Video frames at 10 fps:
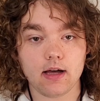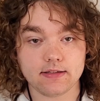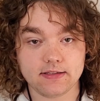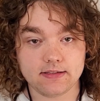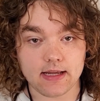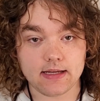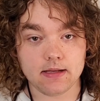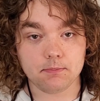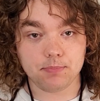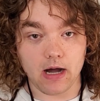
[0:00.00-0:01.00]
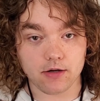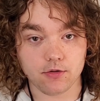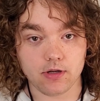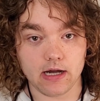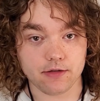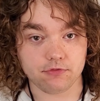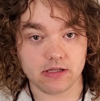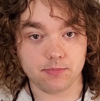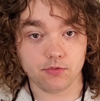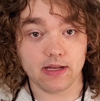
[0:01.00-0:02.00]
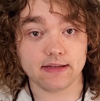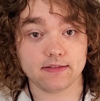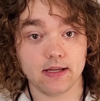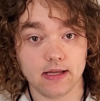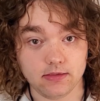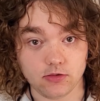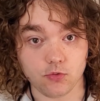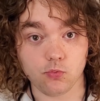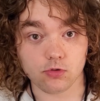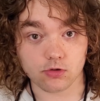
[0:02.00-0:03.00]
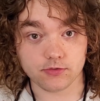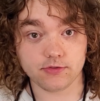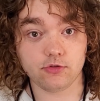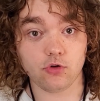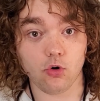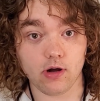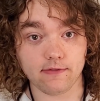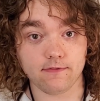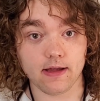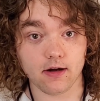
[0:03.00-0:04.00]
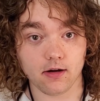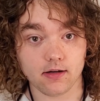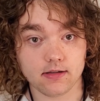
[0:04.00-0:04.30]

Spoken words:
A second Bakugan reboot has hit the World Toy Fair.